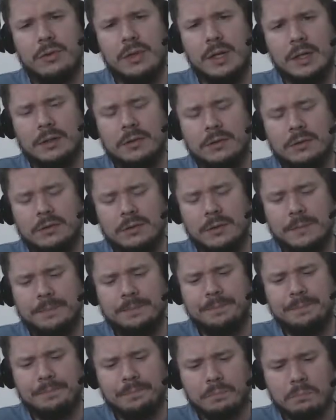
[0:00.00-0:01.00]
things.
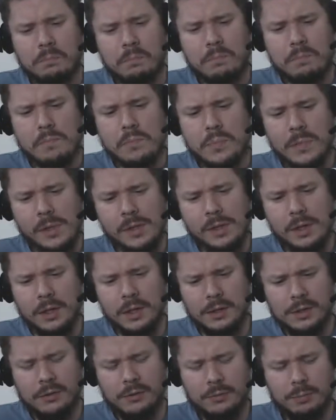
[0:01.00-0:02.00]

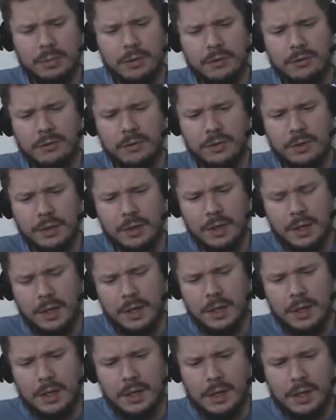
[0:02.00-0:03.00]
This person
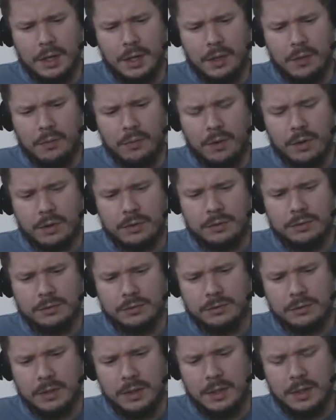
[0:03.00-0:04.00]

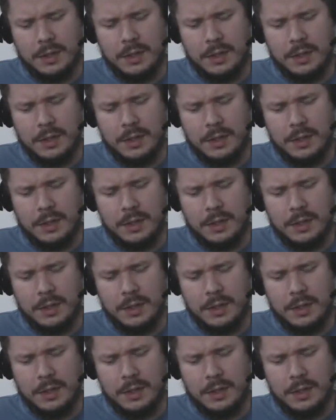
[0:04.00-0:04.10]
works